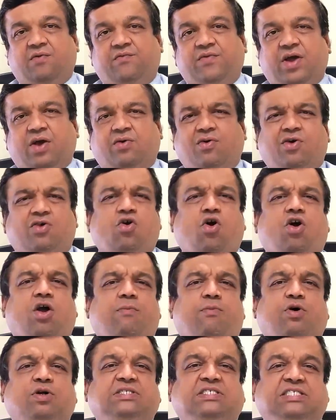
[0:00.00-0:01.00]
We are going to talk
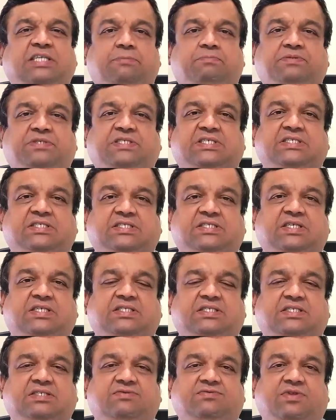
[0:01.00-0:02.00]
about sepsis.
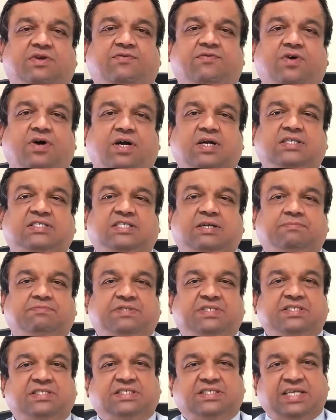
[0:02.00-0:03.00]
This, the World
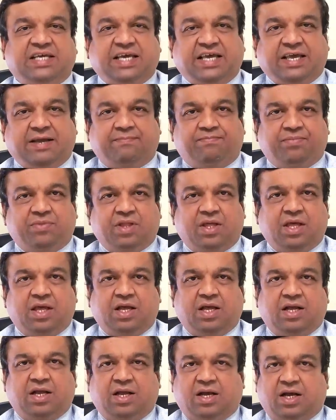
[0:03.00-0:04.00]
Sepsis Day
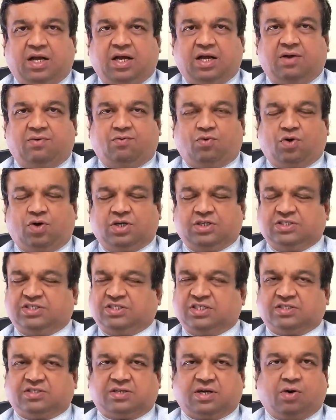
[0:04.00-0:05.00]
uh,
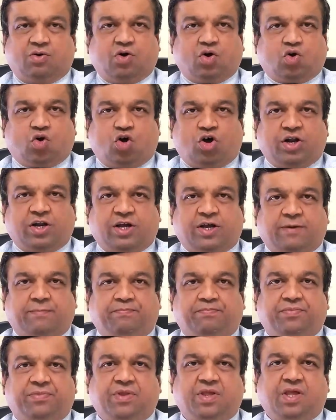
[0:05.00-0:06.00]
is just around the
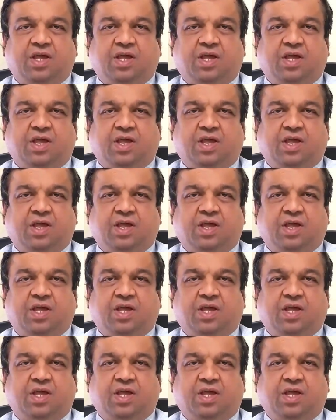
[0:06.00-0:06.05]
corner.